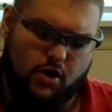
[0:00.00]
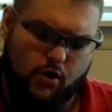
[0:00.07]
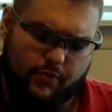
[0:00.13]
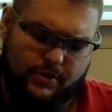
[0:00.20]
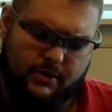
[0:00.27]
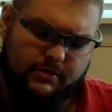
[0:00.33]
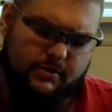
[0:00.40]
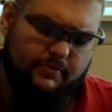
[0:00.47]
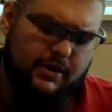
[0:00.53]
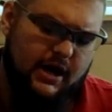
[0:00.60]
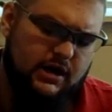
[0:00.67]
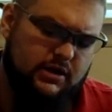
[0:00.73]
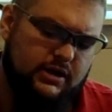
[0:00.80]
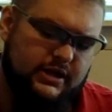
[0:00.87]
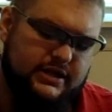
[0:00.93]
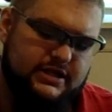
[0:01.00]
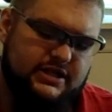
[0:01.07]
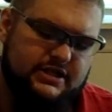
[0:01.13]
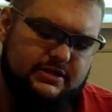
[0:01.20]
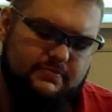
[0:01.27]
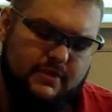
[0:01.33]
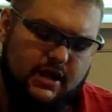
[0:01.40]
Open up the bottle. It
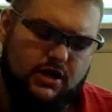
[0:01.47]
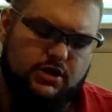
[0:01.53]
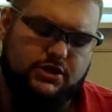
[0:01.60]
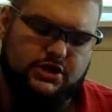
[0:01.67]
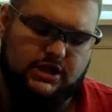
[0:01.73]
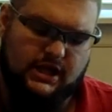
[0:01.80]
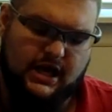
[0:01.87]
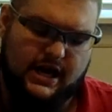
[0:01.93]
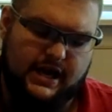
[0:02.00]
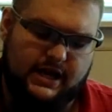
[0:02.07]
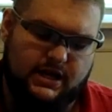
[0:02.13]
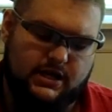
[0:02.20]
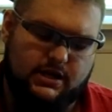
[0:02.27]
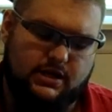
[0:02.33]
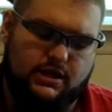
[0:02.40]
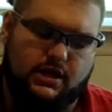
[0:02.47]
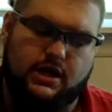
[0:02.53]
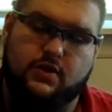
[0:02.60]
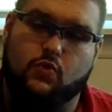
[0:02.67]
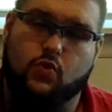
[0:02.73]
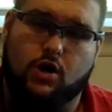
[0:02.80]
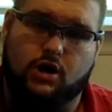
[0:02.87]
smells like
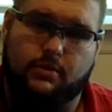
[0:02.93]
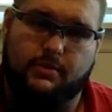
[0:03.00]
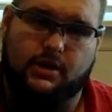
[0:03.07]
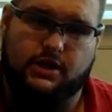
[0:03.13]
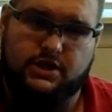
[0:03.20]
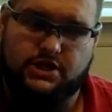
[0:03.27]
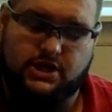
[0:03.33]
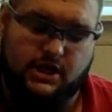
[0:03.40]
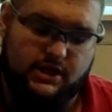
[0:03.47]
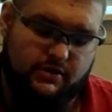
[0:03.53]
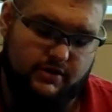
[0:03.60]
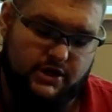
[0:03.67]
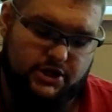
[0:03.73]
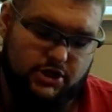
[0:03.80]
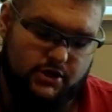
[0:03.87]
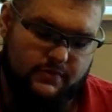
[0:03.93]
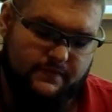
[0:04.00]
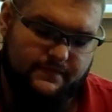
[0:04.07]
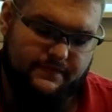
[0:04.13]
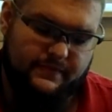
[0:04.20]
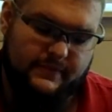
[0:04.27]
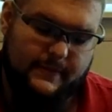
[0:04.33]
a watermelon Jolly Rancher.
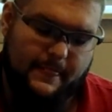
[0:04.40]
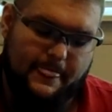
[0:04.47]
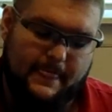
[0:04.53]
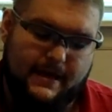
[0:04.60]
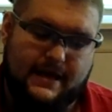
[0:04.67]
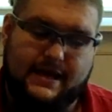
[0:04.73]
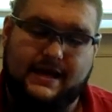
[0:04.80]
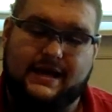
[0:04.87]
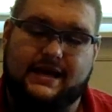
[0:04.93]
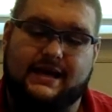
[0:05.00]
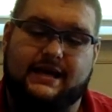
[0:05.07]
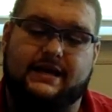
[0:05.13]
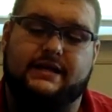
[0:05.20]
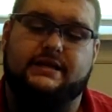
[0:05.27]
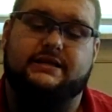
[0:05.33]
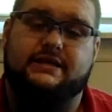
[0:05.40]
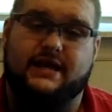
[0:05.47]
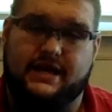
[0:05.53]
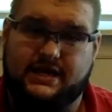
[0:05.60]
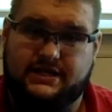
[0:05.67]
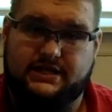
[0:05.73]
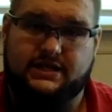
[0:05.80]
It
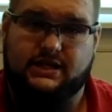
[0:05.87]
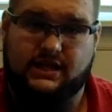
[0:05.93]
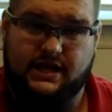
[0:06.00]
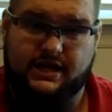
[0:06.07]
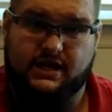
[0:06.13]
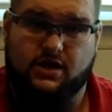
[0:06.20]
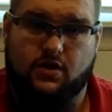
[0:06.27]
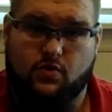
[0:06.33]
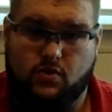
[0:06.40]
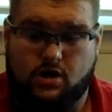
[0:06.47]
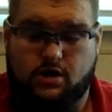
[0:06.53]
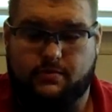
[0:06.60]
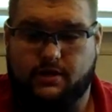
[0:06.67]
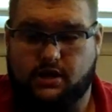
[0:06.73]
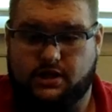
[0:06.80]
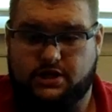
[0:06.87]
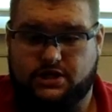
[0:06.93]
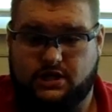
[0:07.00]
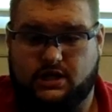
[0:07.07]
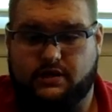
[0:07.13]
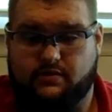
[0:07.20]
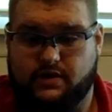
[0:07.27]
tasted like a watermelon
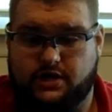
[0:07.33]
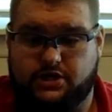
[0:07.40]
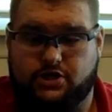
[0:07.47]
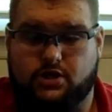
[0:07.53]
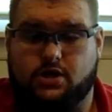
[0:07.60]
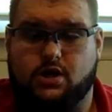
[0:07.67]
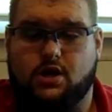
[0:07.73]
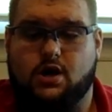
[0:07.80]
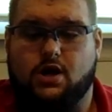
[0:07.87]
Jolly Rancher.